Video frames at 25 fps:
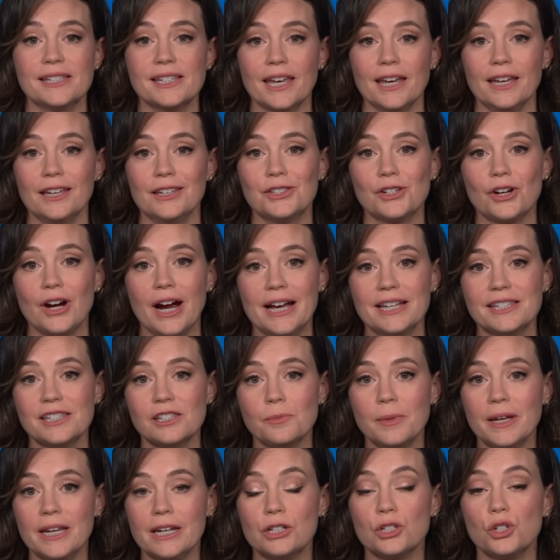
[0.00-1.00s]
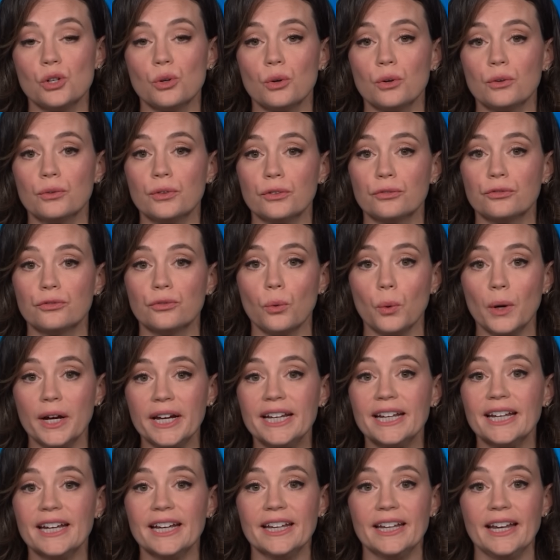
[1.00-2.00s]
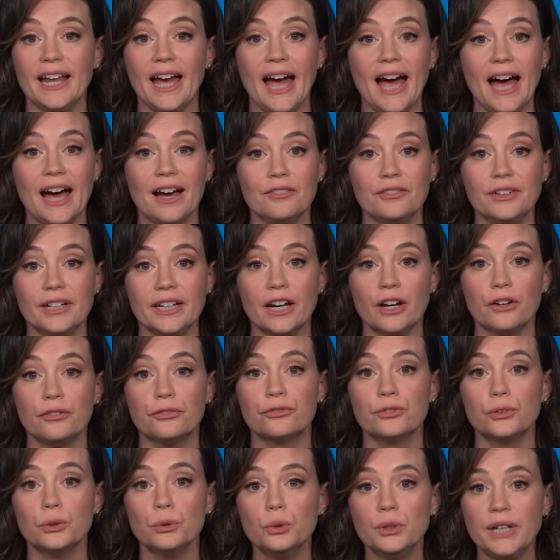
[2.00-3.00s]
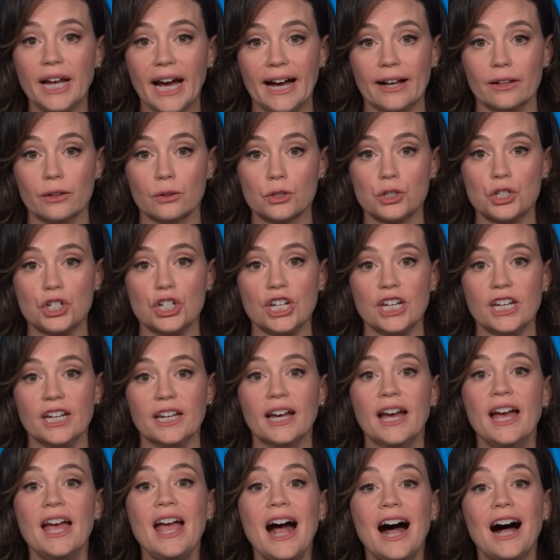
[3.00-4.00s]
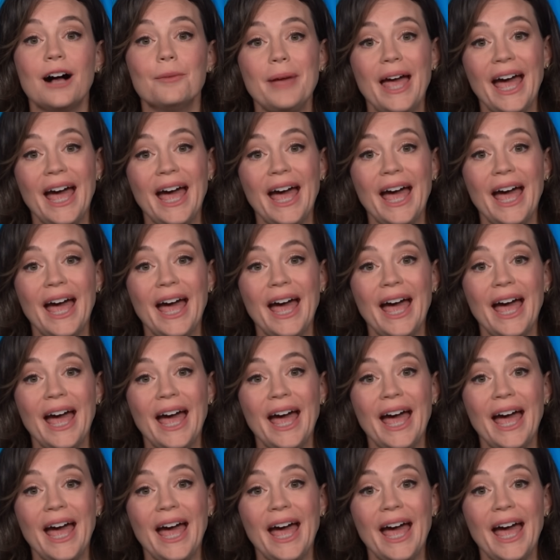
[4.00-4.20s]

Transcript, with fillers: kids are estimated to have avoided having a food allergy um,